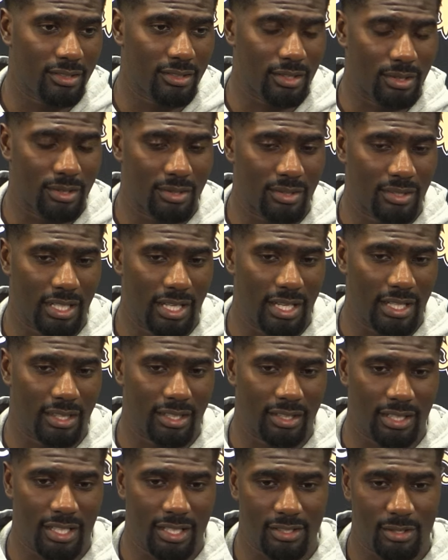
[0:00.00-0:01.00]
So I
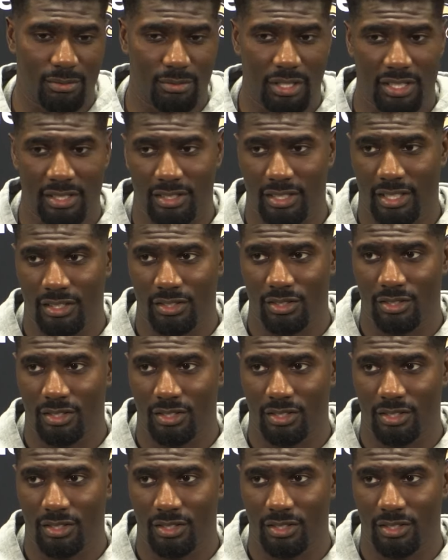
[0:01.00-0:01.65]
think that's the biggest thing is